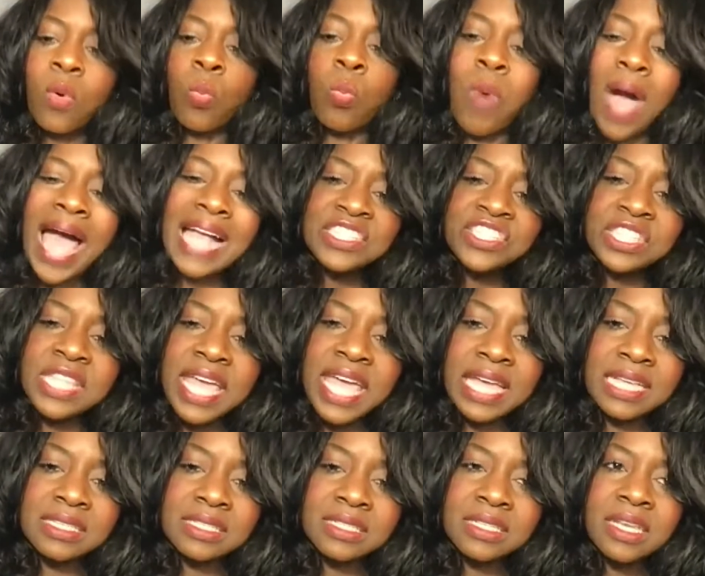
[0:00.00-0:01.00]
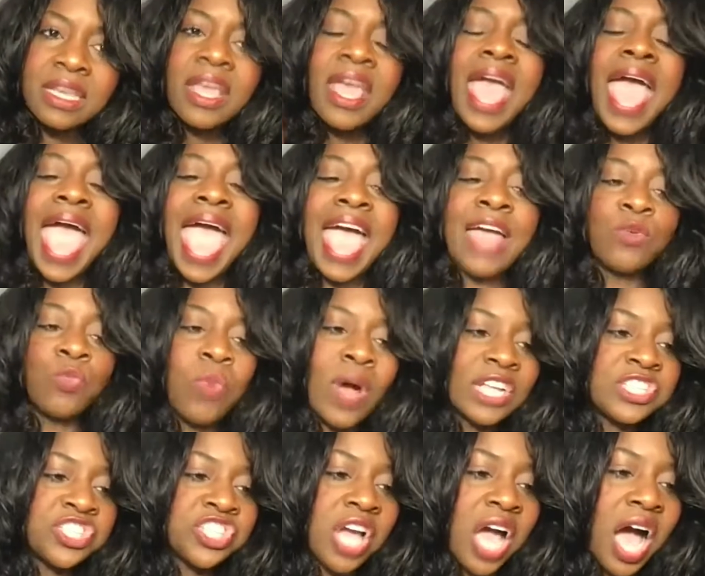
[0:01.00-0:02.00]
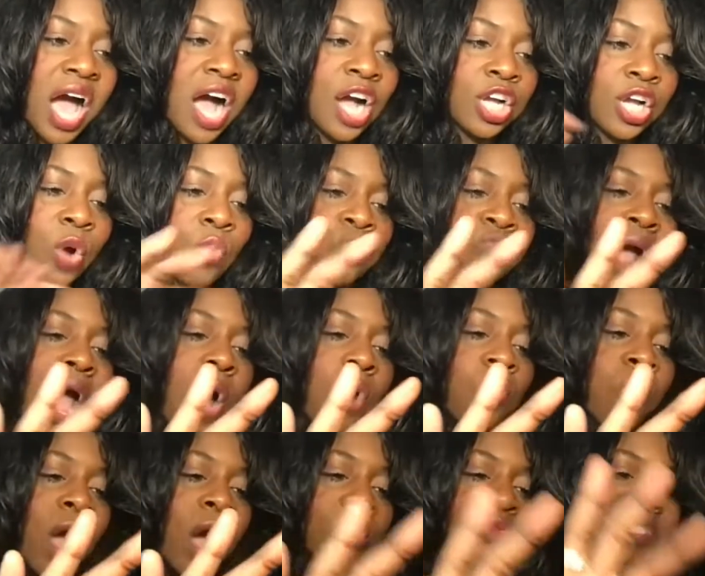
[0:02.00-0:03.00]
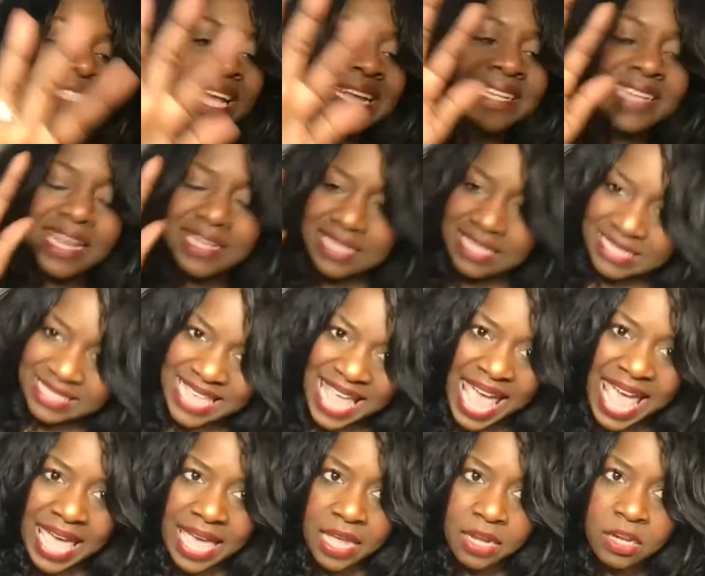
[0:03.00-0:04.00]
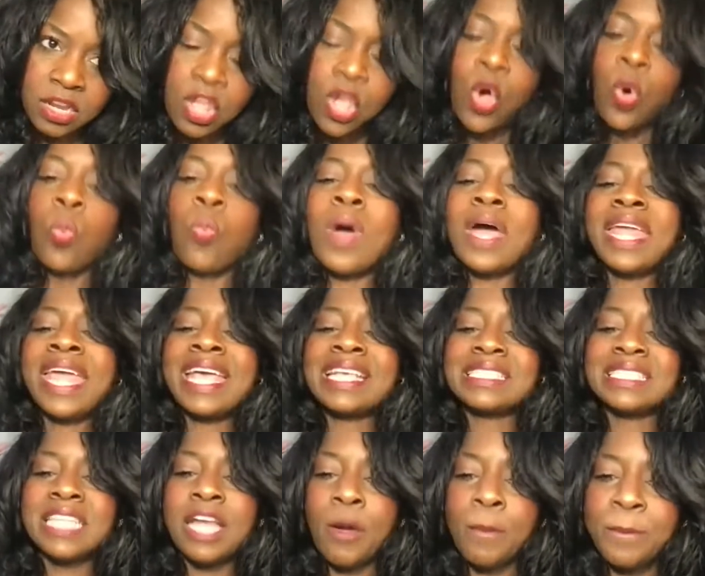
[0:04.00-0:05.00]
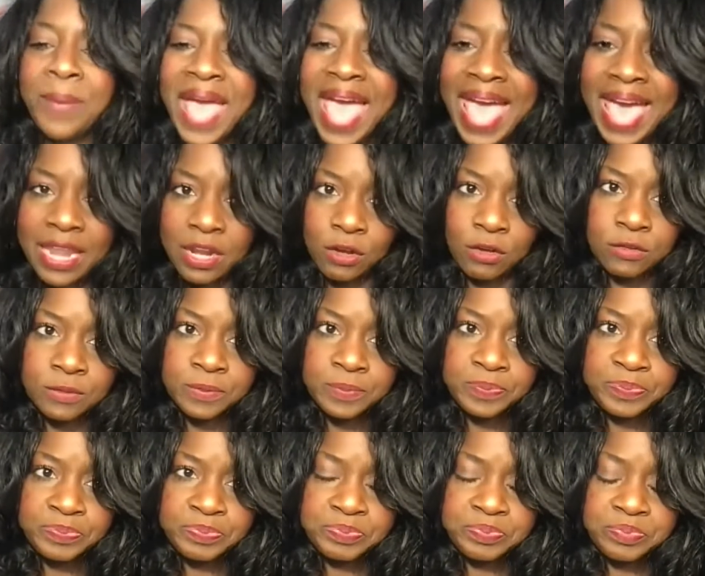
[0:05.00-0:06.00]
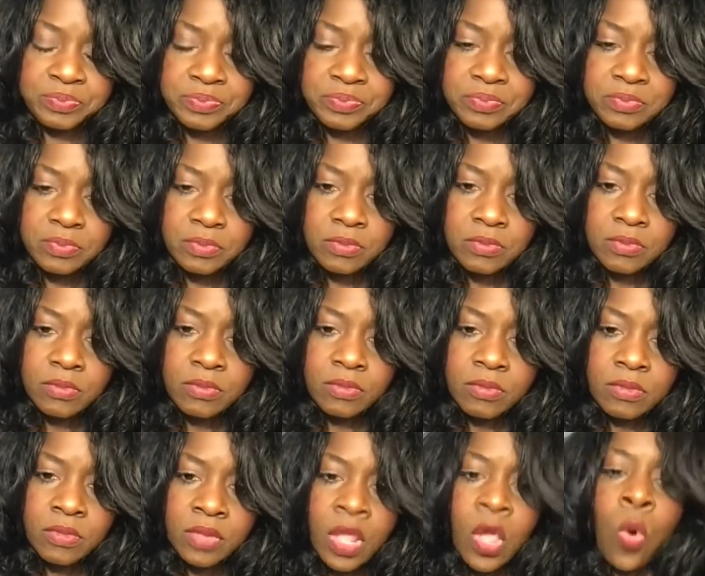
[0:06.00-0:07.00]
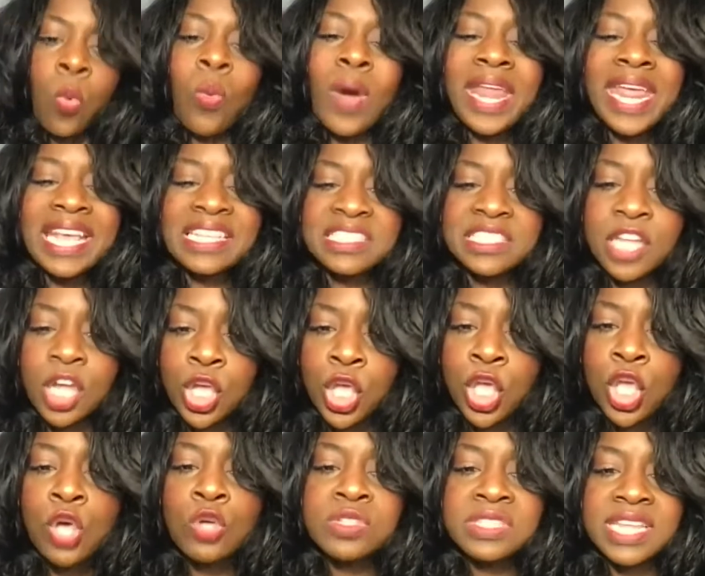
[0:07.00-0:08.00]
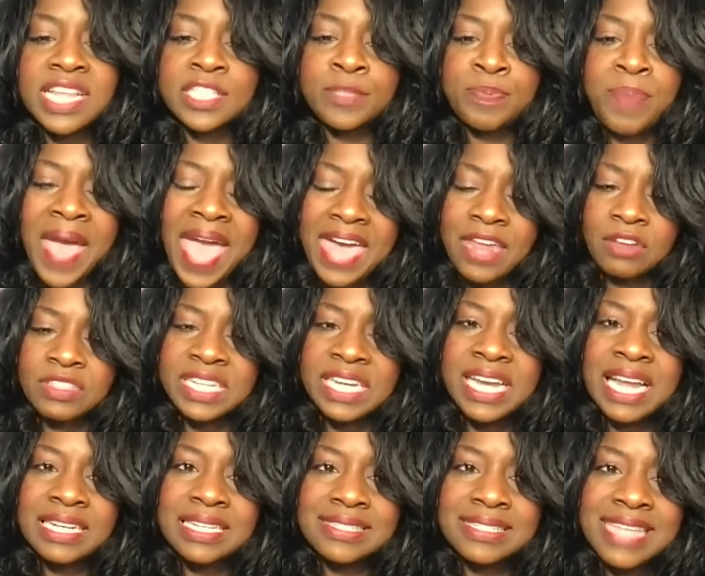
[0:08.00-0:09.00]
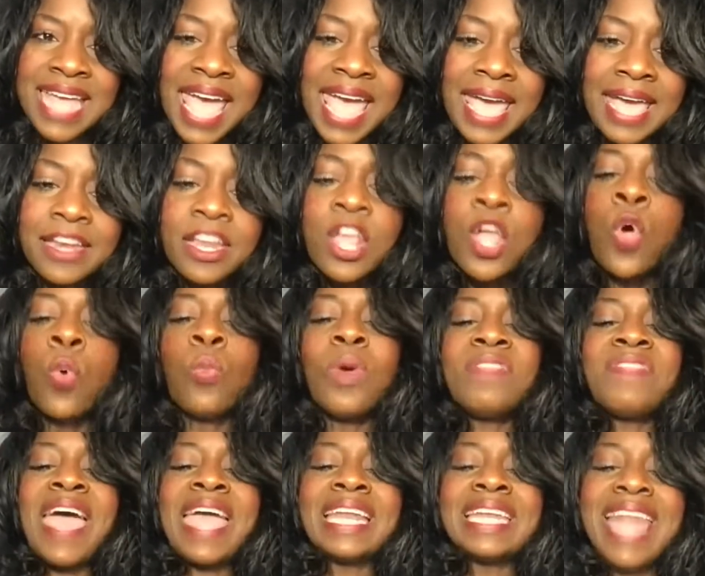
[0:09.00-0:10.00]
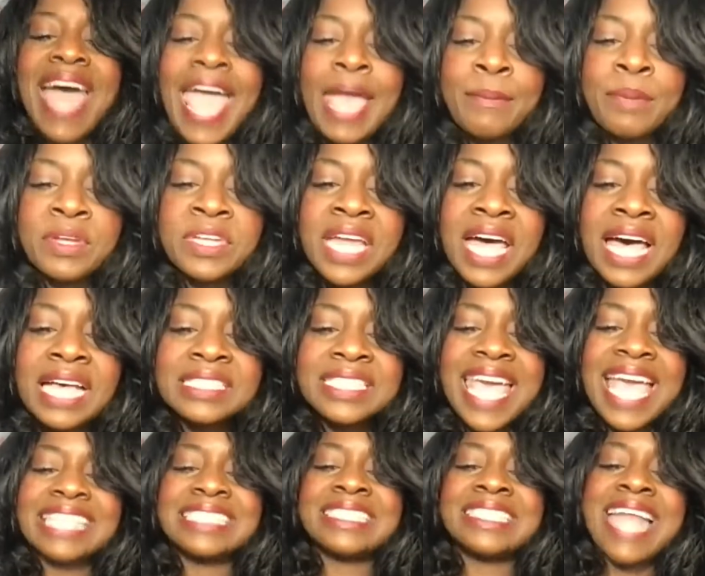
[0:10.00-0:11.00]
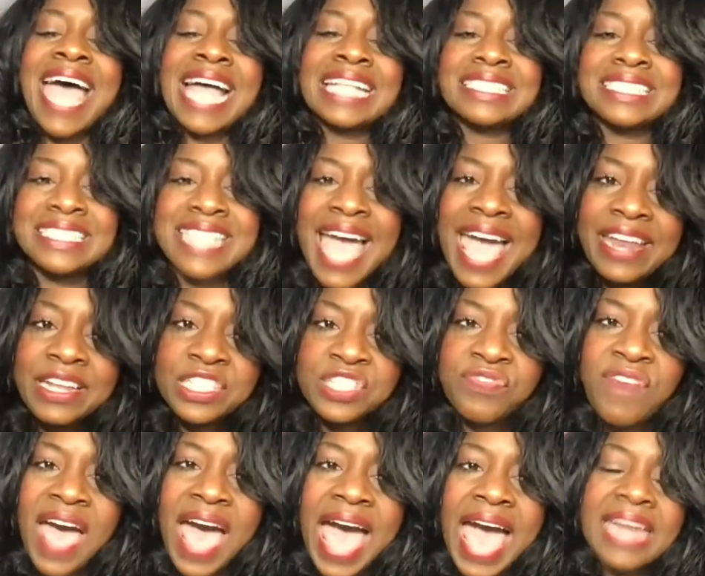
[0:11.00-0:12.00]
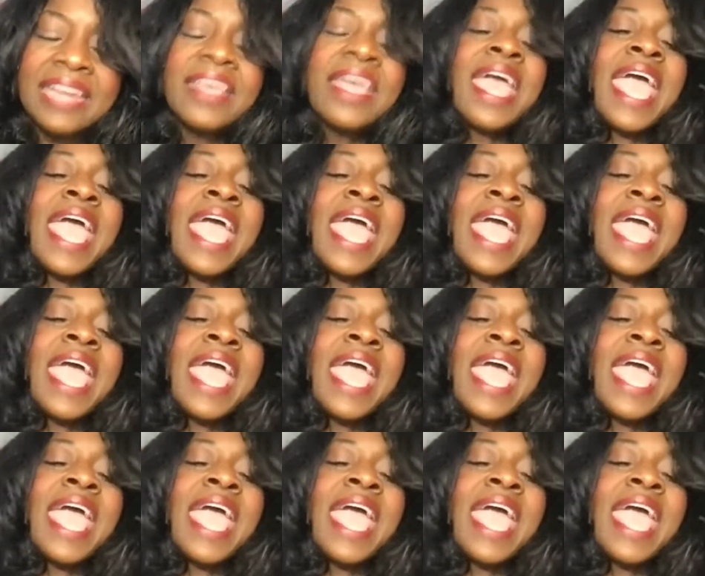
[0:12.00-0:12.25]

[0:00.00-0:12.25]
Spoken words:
Watch this. And what your Uncle Roro didn't understand, what his little panel, What his little useless panel didn't understand when they labeled us as not satisfied